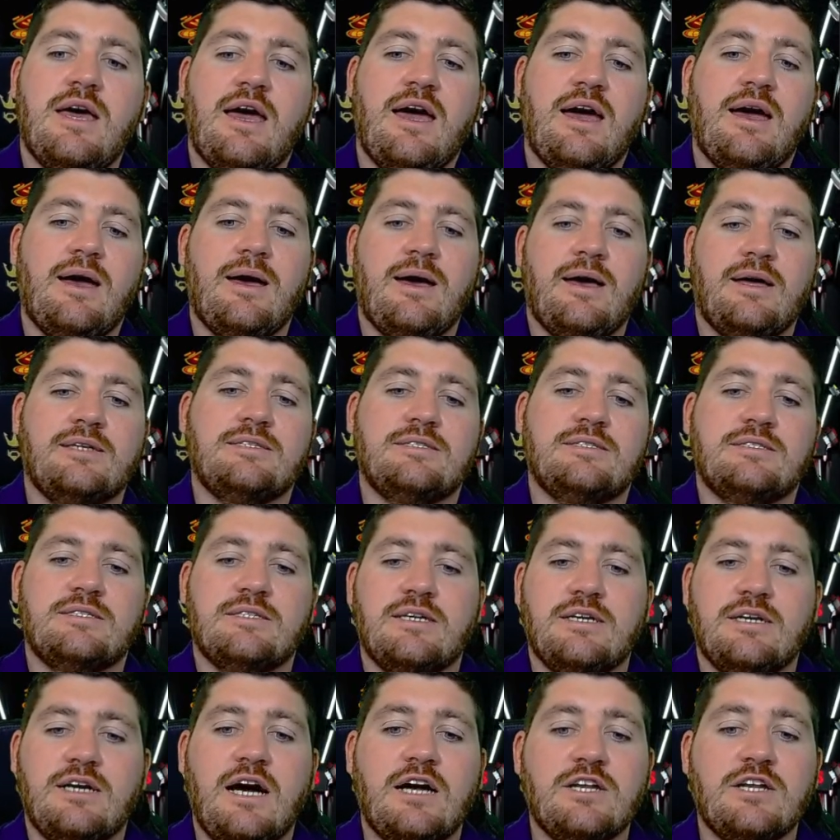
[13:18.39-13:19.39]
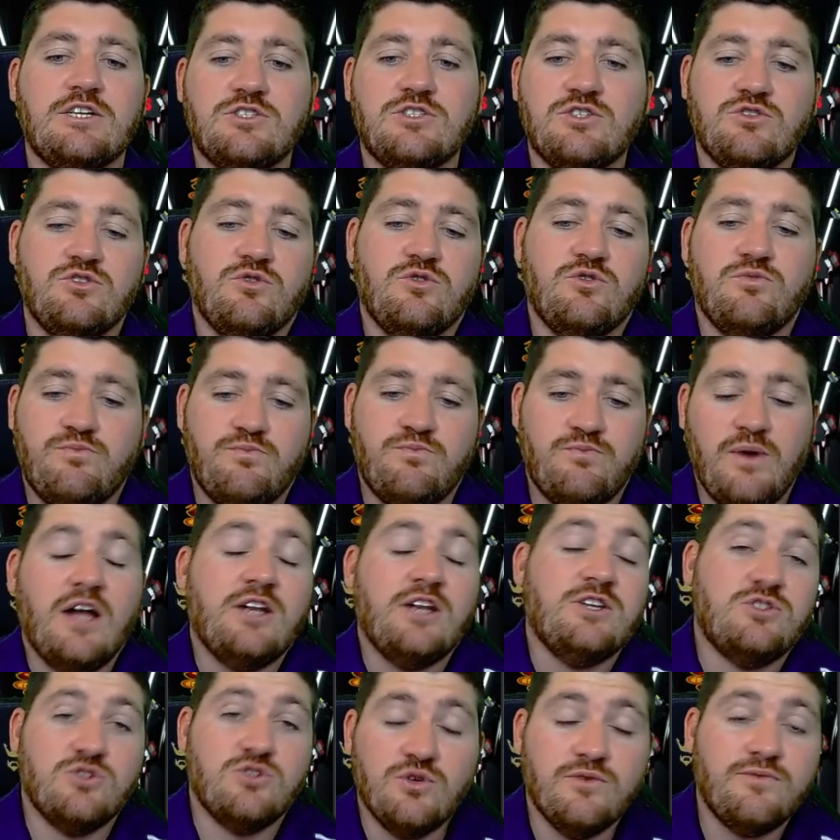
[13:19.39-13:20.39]
And I
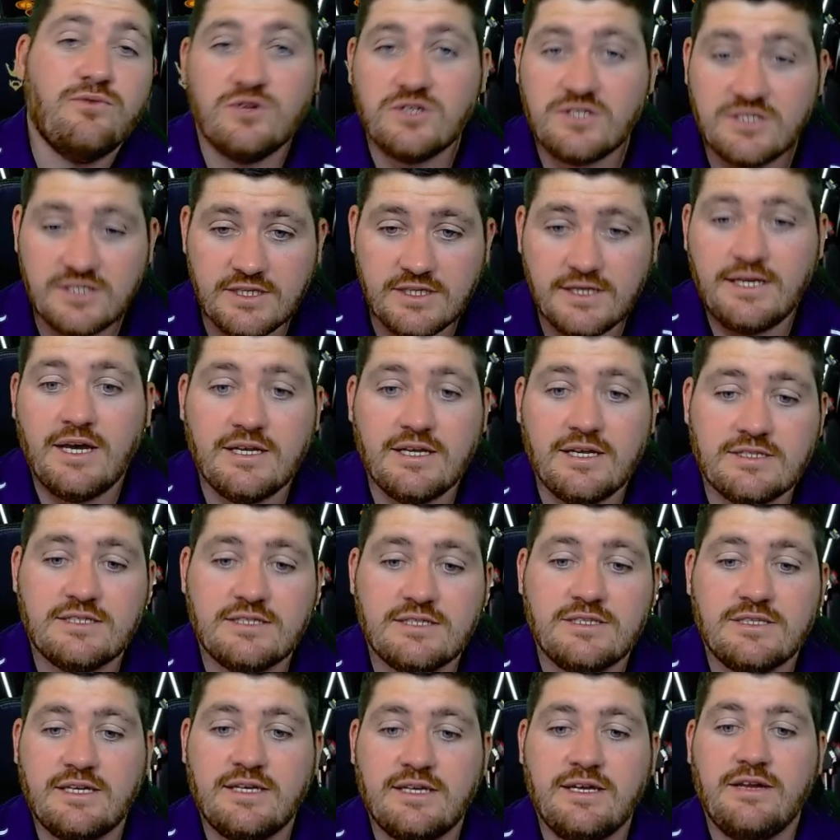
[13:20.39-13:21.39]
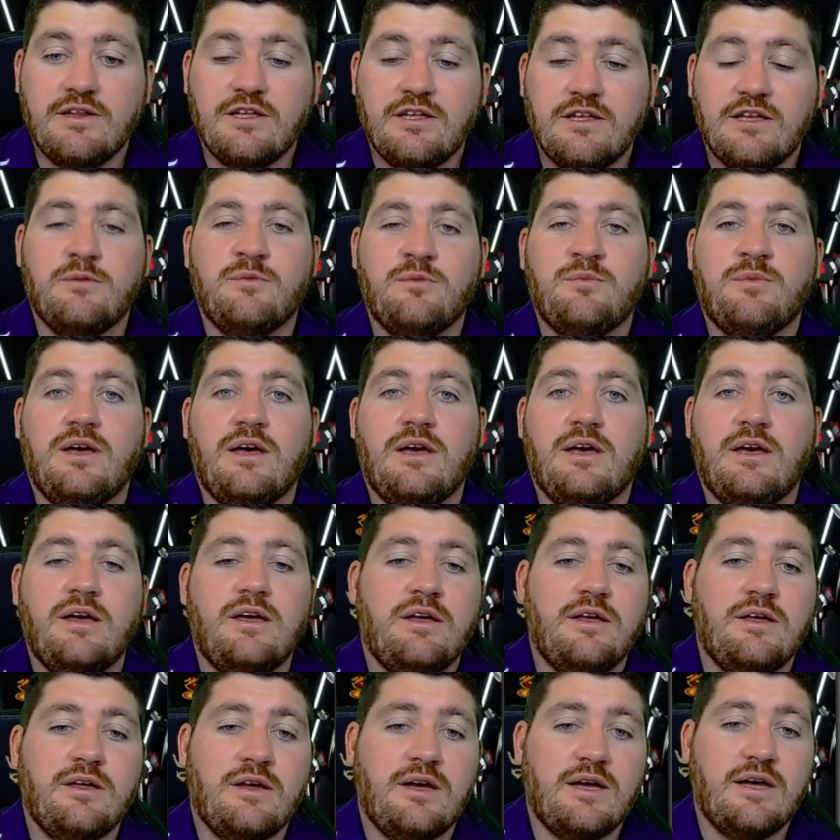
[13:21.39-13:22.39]
do foresee us getting him
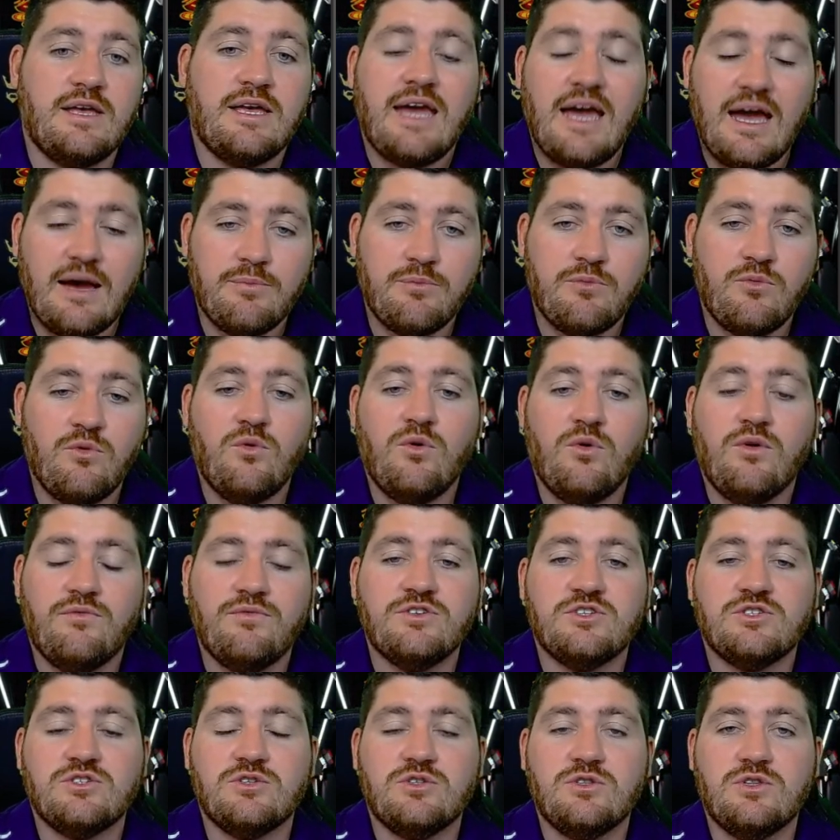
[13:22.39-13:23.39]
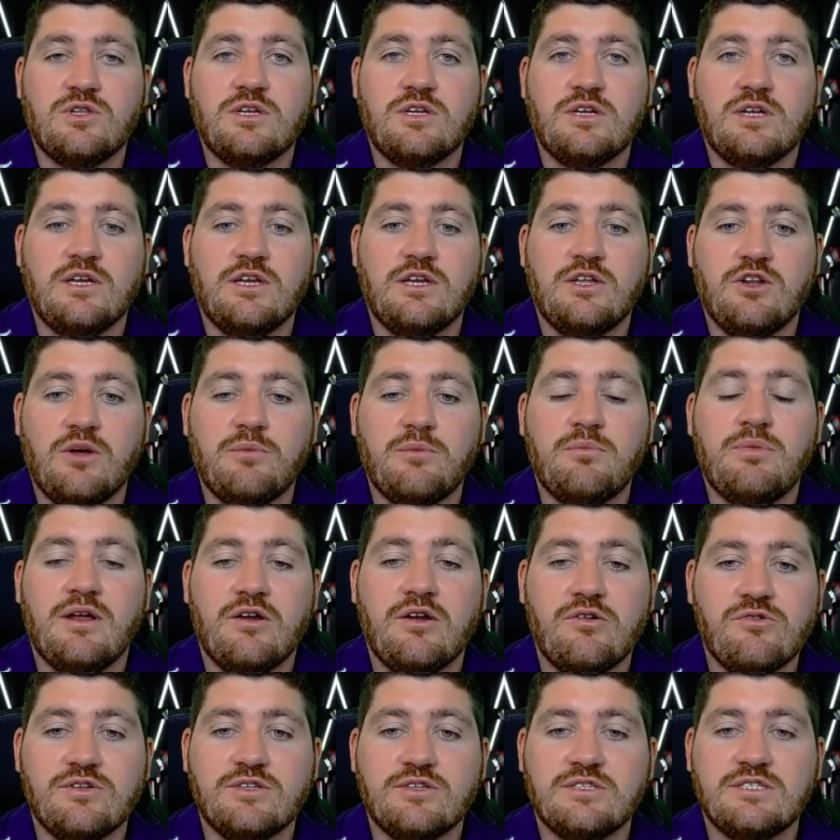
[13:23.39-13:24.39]
a cap or official
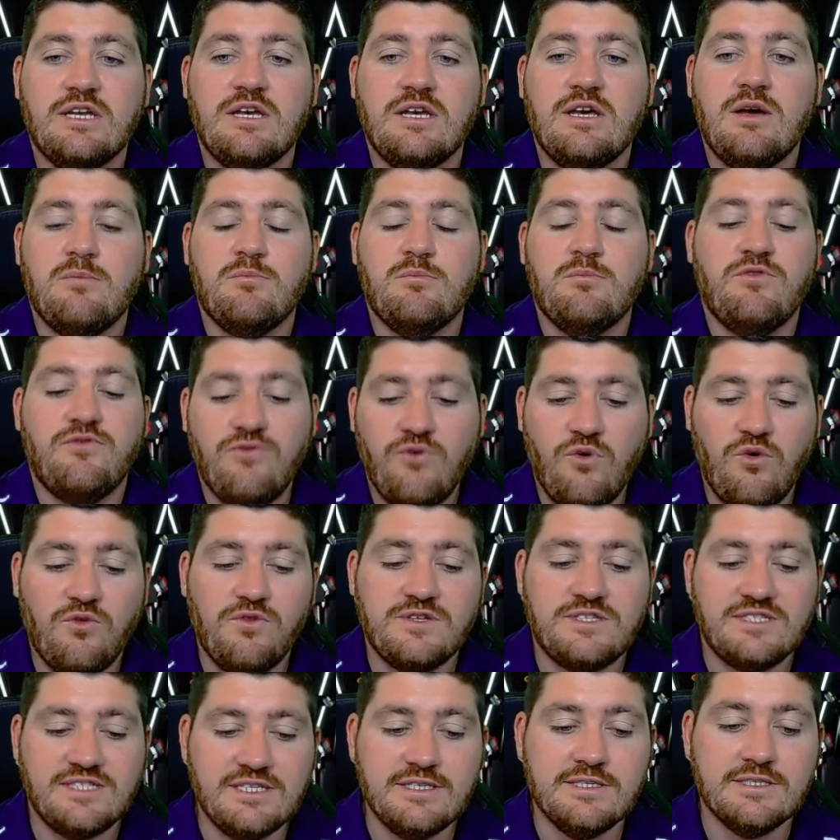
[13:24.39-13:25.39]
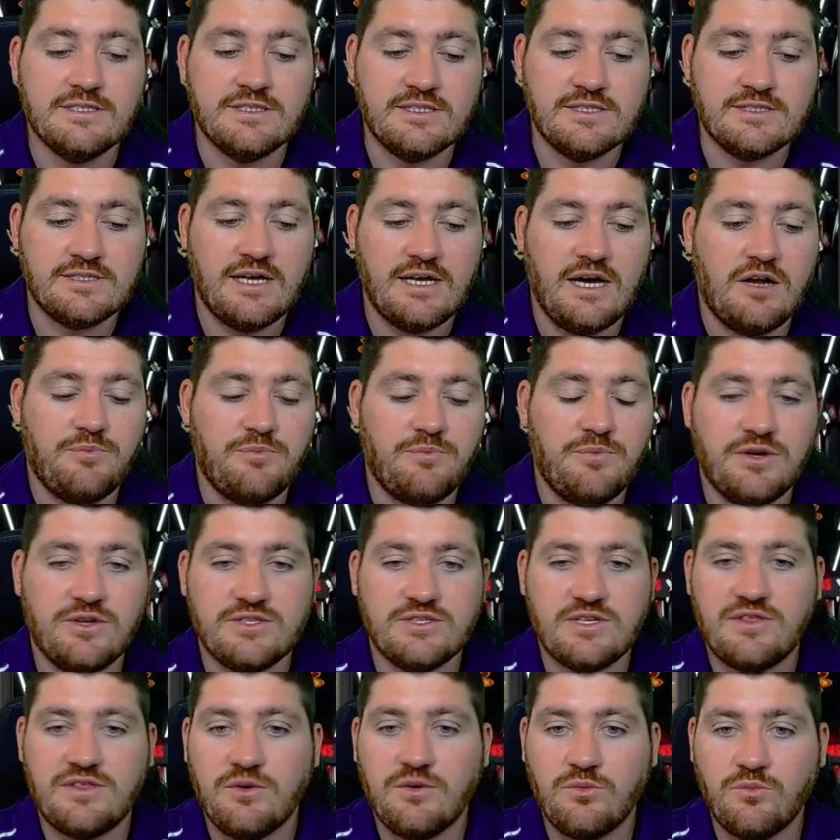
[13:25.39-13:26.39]
appearance before the season is up, because
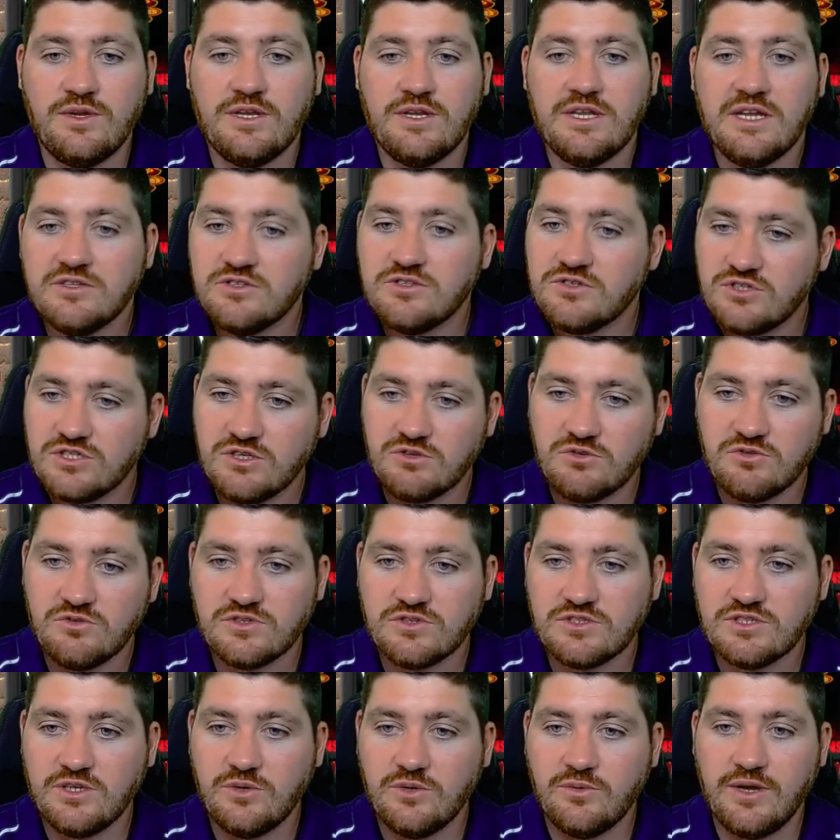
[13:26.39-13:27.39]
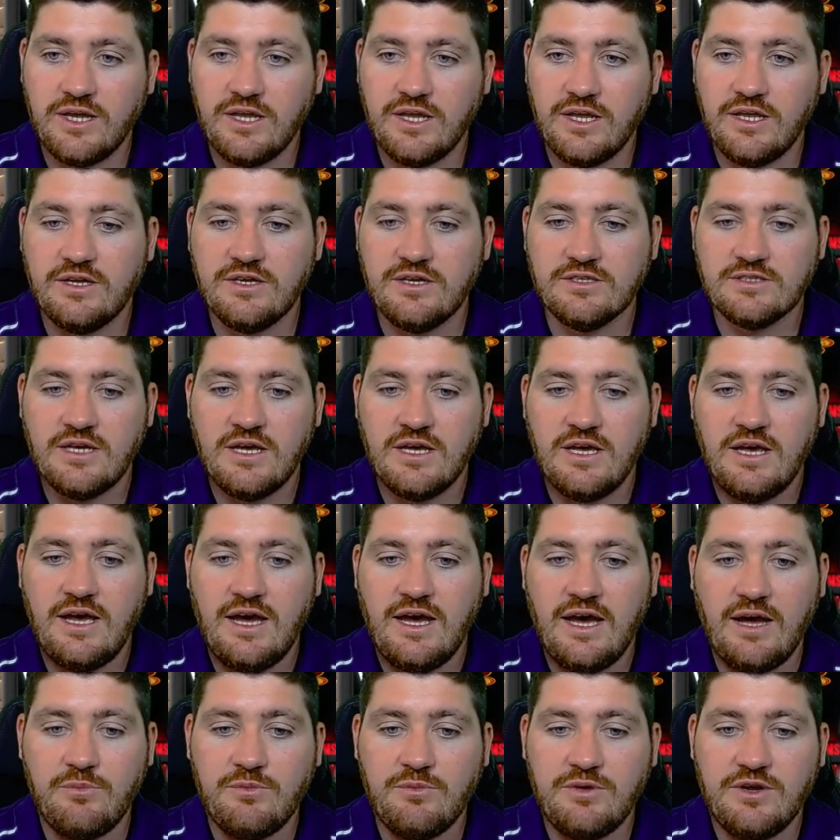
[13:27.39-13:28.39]
I think we need to see where he is
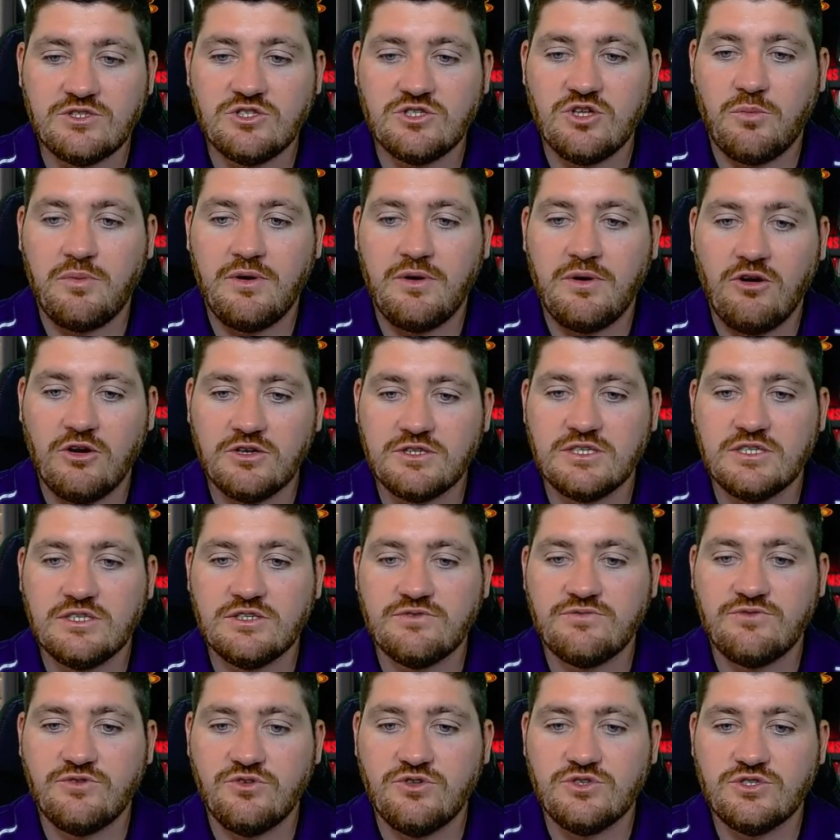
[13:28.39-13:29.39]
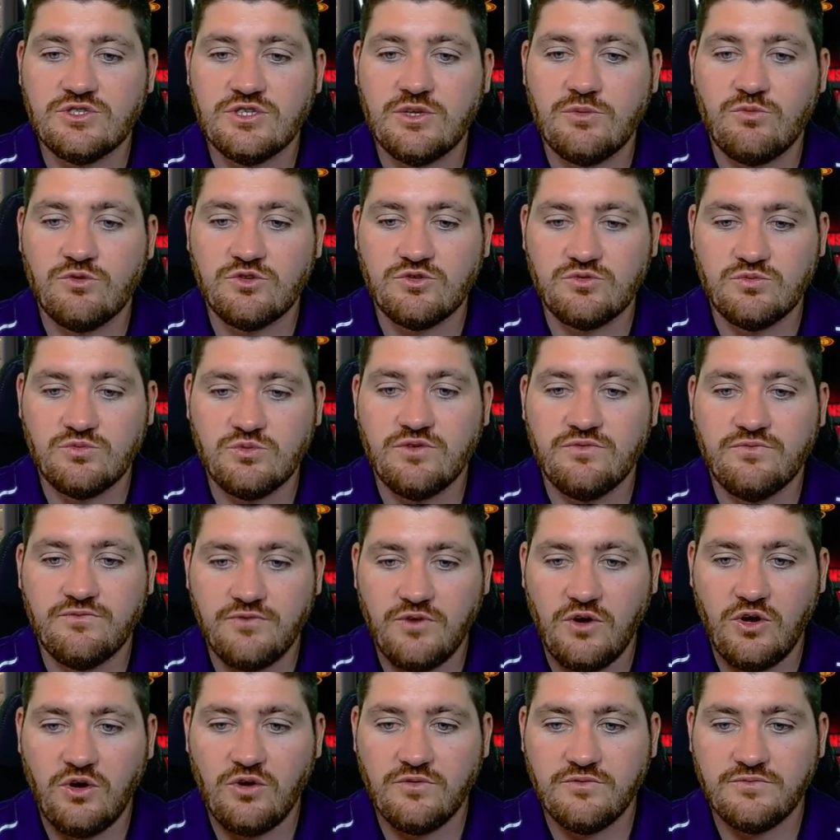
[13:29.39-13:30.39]
and we need to start plotting his future, which will
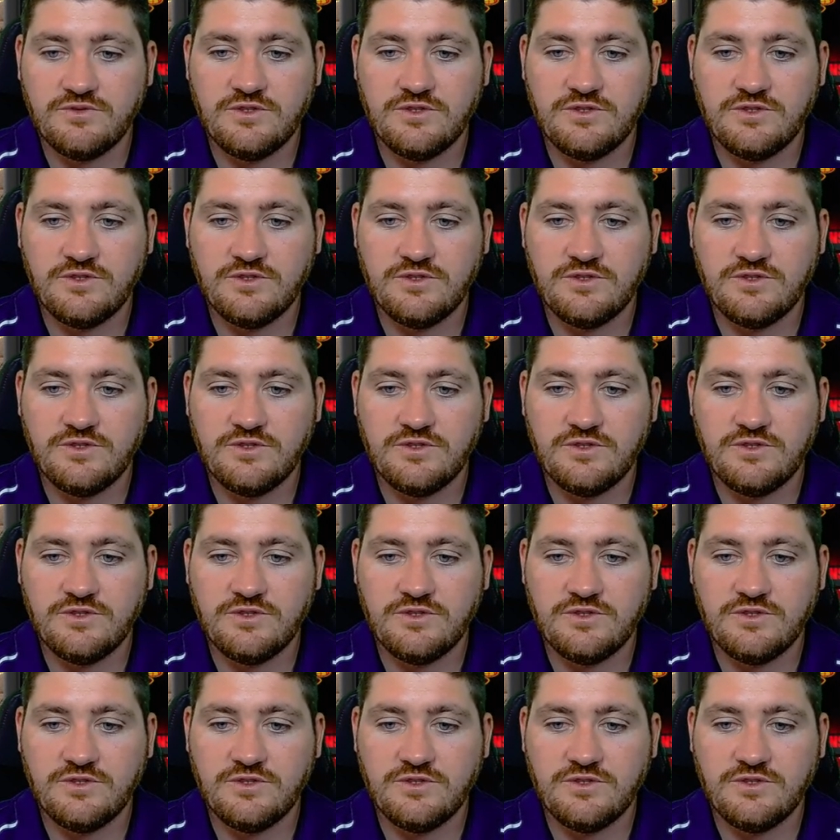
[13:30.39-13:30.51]
involve